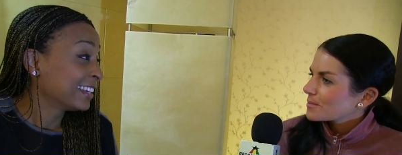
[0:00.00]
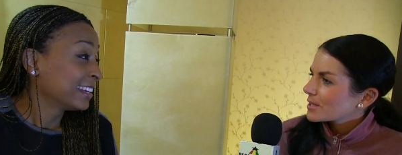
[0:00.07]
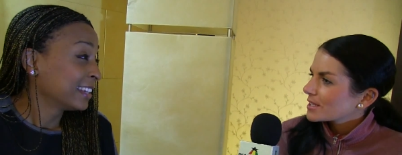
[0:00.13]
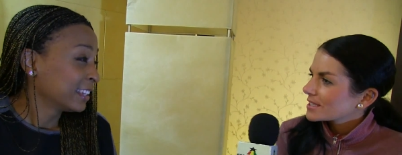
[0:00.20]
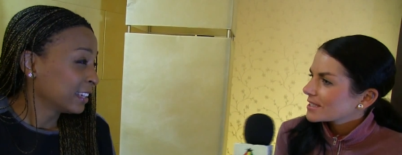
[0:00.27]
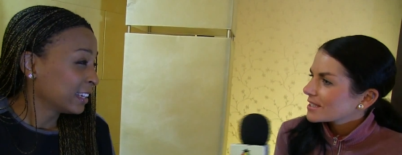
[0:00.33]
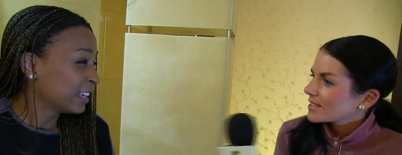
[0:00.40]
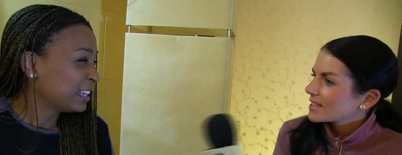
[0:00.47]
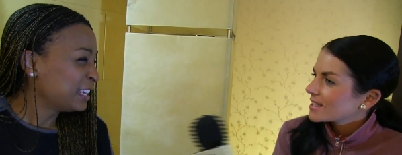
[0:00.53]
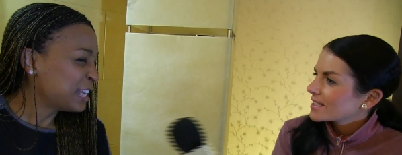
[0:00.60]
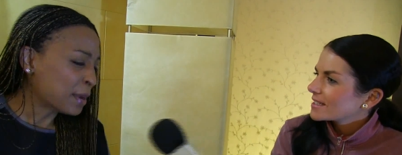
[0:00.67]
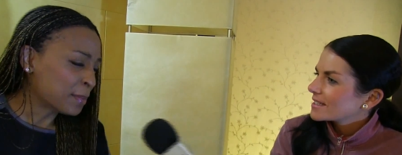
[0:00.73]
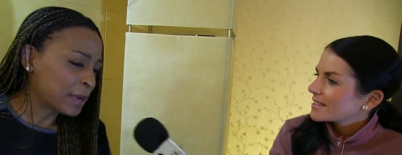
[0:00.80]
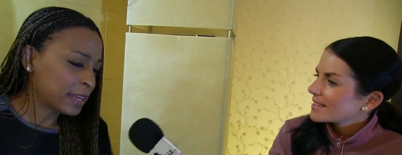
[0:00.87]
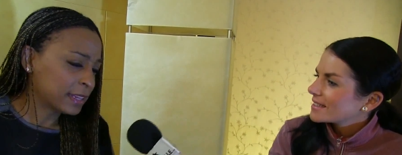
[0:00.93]
Speaker 1: in particular? Yeah,
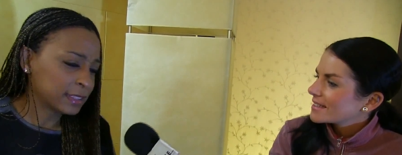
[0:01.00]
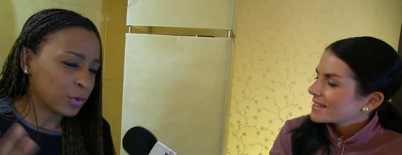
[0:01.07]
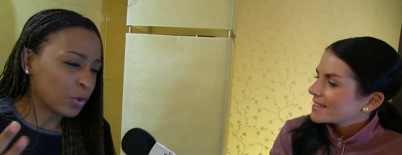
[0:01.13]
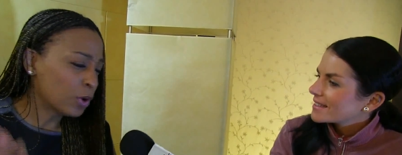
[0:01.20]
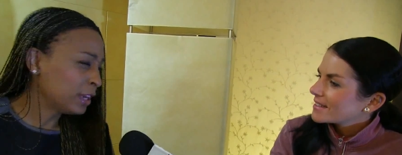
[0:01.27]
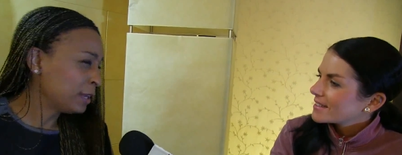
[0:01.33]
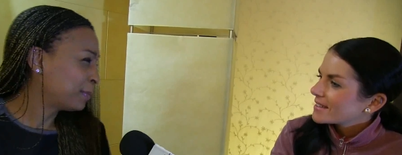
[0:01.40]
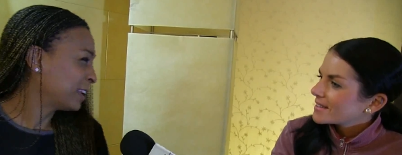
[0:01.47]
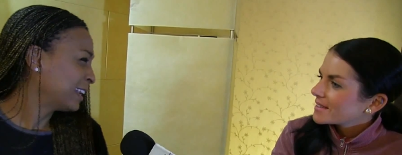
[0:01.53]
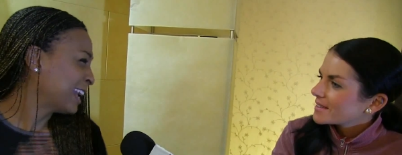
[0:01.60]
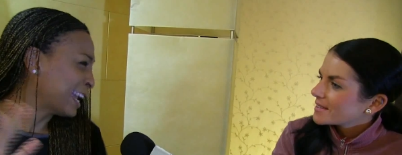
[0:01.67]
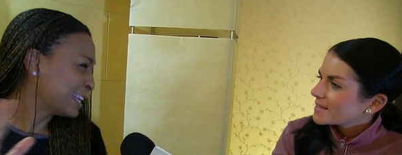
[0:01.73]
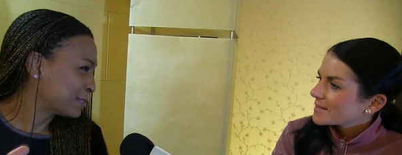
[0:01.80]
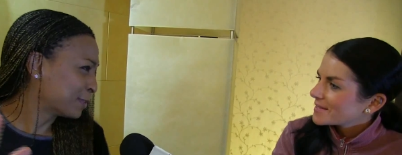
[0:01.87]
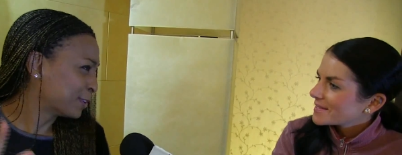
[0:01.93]
man, holy and
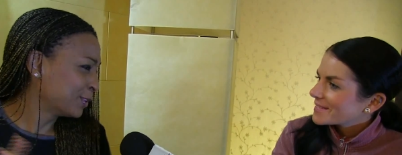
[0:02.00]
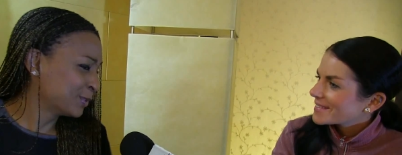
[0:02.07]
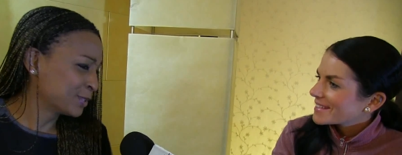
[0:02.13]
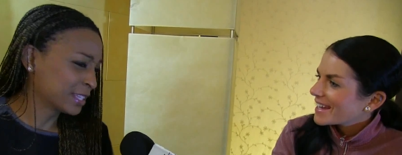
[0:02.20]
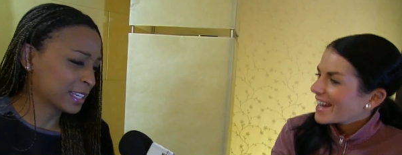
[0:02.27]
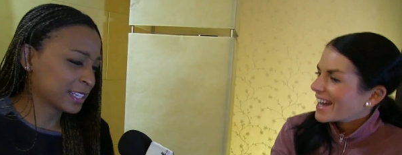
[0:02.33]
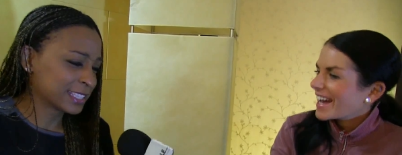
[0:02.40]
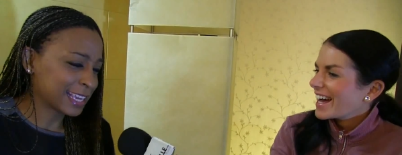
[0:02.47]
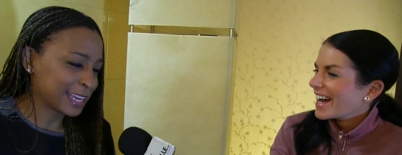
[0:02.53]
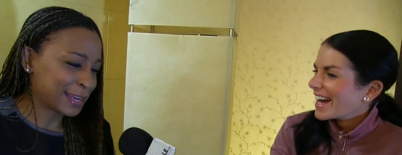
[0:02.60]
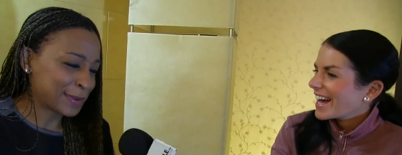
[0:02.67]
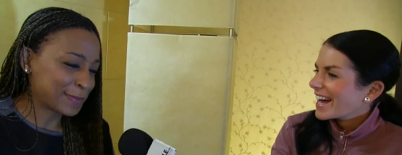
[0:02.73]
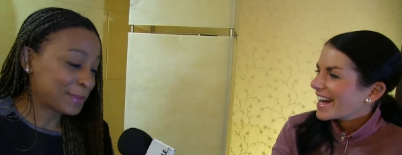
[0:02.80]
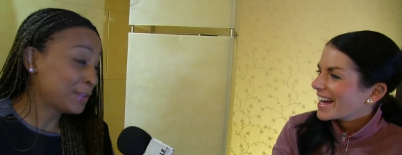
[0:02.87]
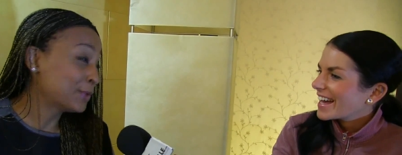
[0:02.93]
nice producers.
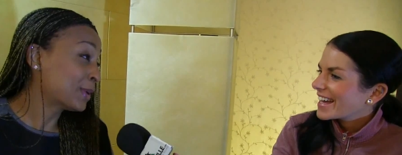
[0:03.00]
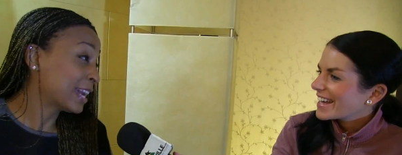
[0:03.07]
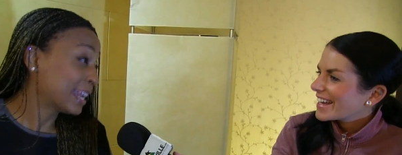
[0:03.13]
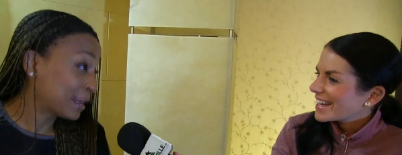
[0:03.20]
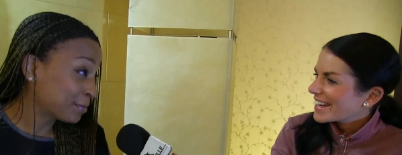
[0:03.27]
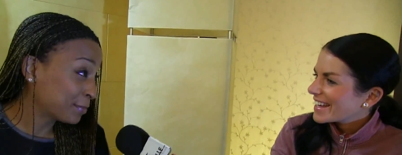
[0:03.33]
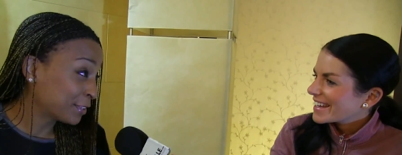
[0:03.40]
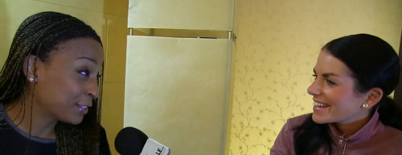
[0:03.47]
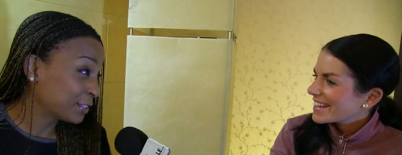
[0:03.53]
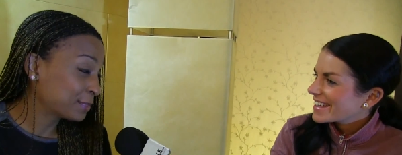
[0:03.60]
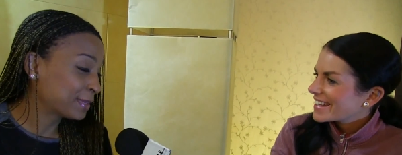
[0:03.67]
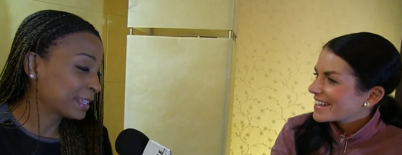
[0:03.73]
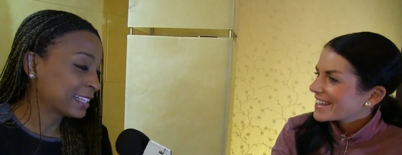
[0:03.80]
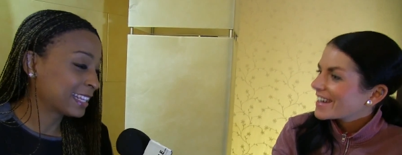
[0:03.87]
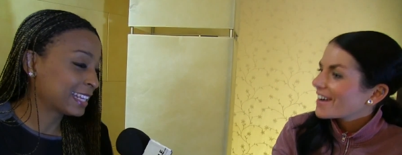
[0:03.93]
Um, UIM produced
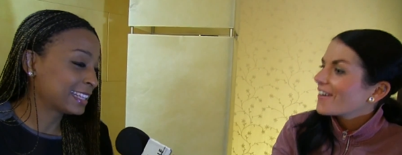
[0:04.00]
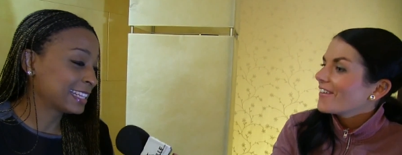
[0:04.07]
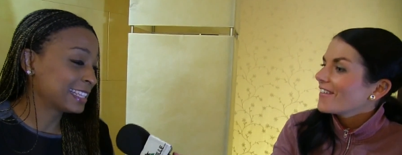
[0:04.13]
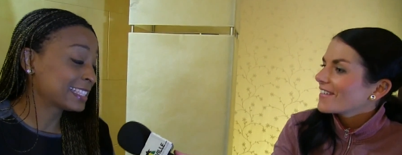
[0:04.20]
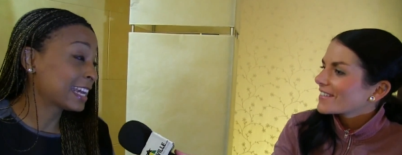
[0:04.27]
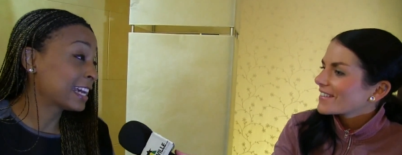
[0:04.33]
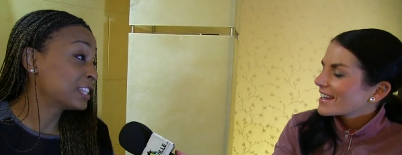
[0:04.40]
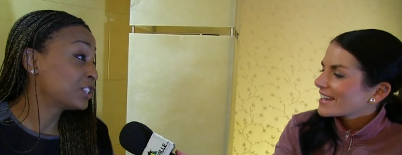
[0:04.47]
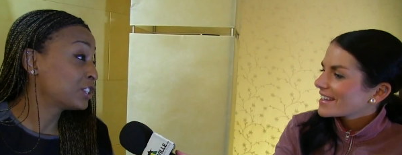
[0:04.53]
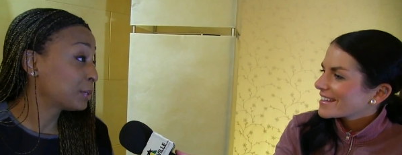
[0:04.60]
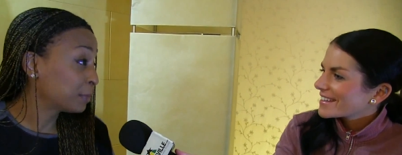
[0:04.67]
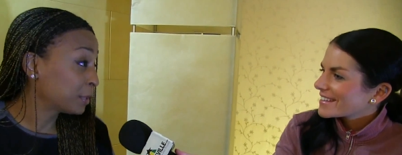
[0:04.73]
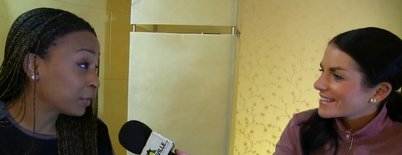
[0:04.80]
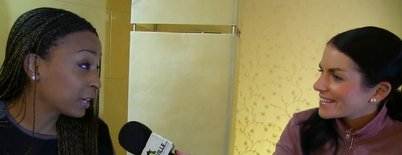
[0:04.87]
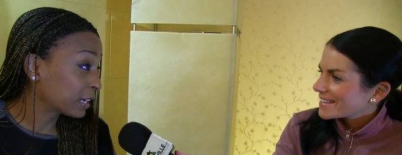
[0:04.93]
better than oh, this. Uh,
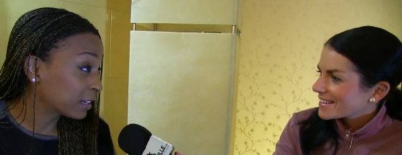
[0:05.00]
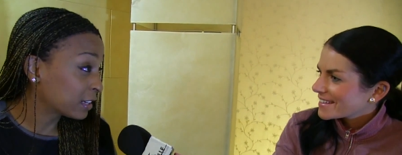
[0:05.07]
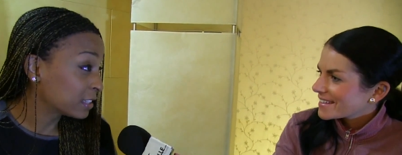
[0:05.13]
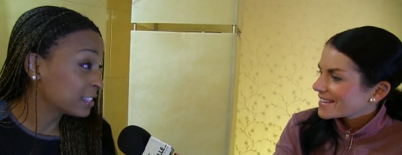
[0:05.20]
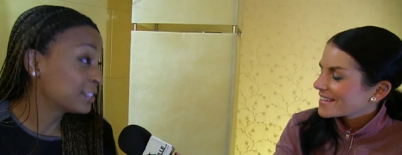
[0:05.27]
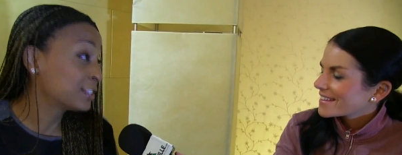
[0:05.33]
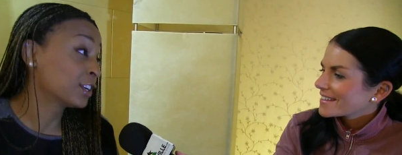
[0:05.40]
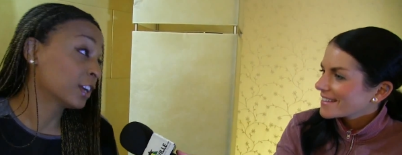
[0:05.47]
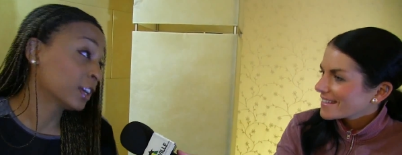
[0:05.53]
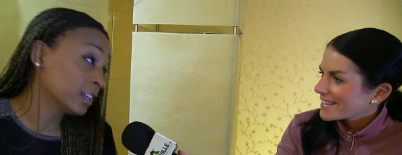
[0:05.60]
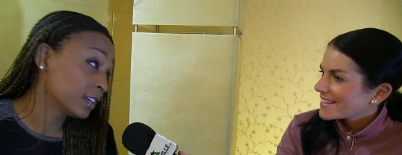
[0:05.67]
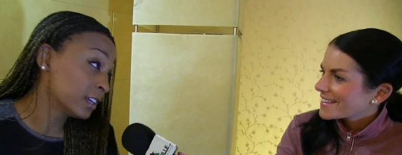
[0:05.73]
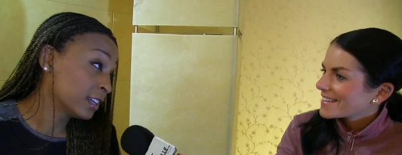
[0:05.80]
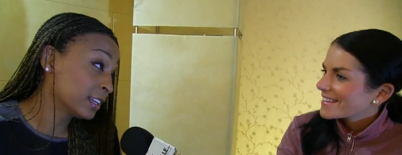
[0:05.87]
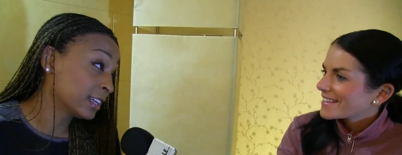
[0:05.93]
Chimney Records,
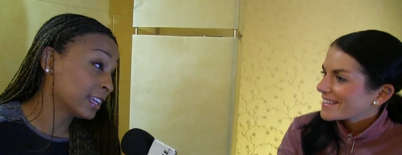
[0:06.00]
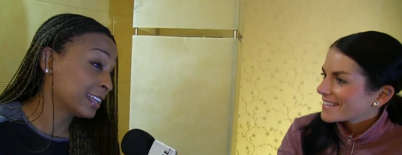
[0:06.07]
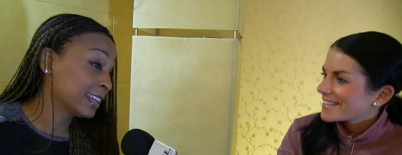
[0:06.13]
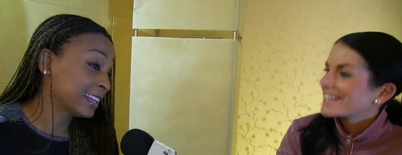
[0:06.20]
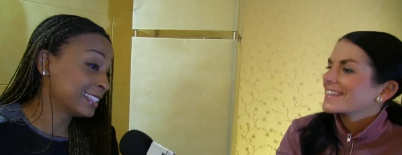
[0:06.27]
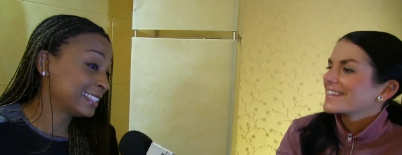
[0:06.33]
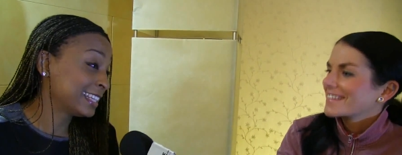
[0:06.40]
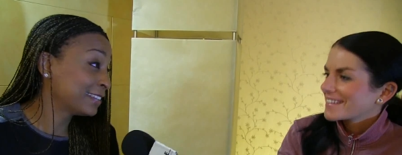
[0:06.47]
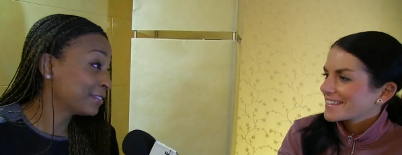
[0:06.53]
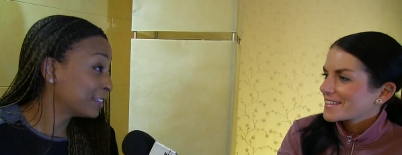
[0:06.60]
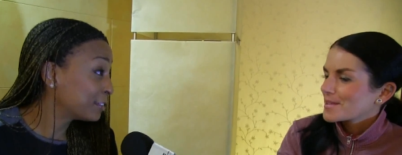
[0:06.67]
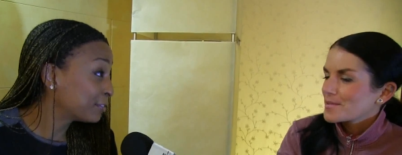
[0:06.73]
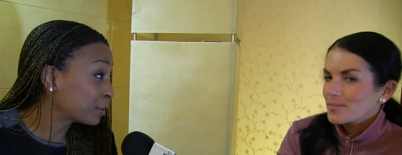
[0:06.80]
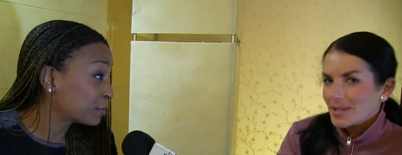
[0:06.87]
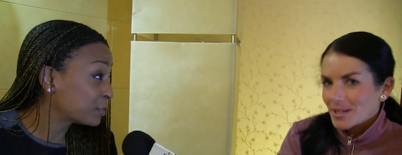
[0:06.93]
Jordan and, and
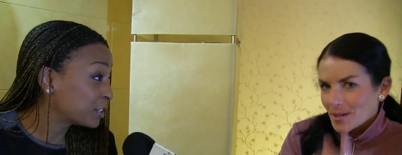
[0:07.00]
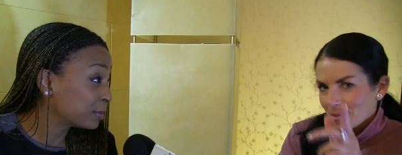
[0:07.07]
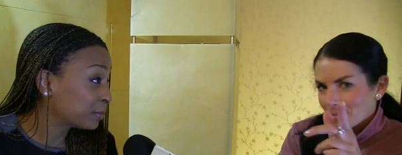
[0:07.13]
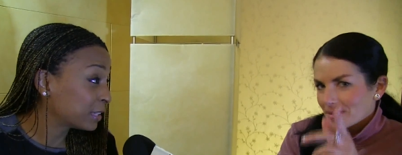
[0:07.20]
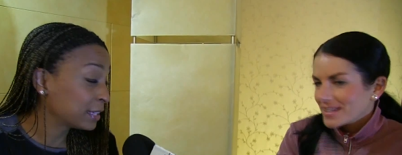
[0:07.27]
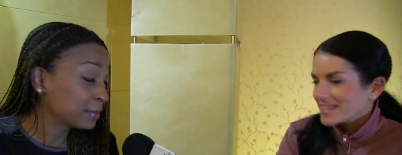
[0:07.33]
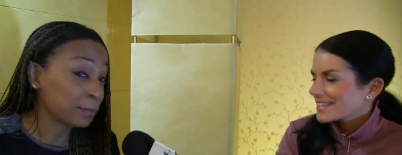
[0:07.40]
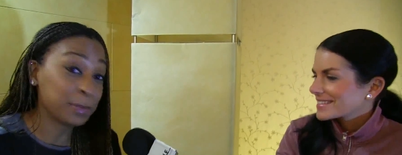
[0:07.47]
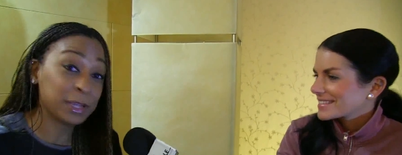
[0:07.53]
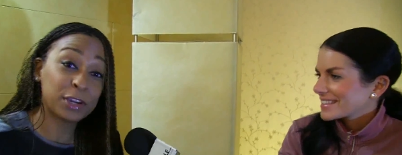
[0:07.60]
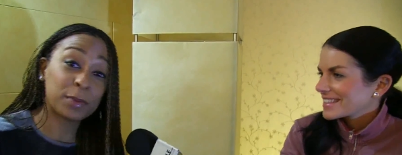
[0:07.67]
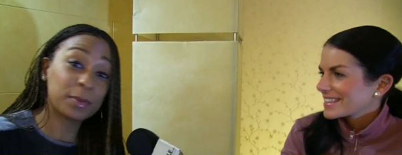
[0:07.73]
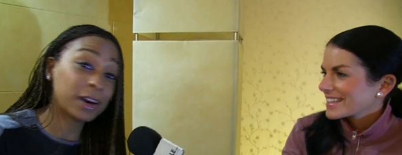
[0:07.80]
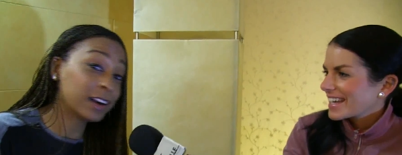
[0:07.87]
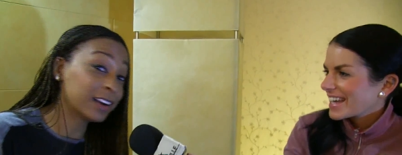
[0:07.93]
David from Chimney, big
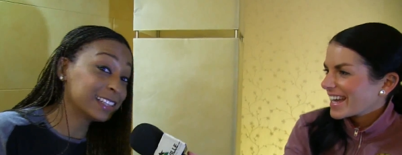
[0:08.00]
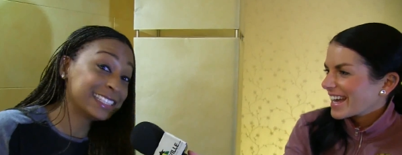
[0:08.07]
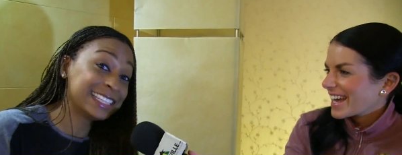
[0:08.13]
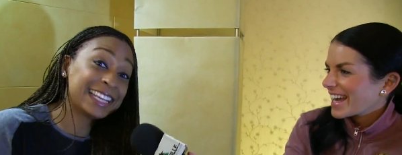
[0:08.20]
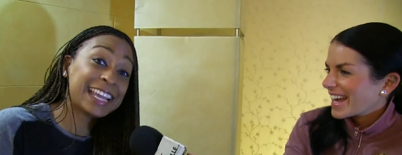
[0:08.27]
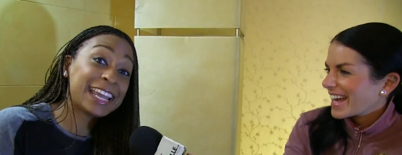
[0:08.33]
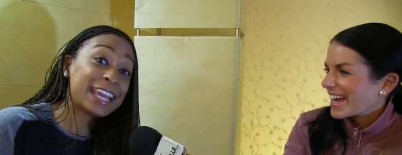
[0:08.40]
up all day,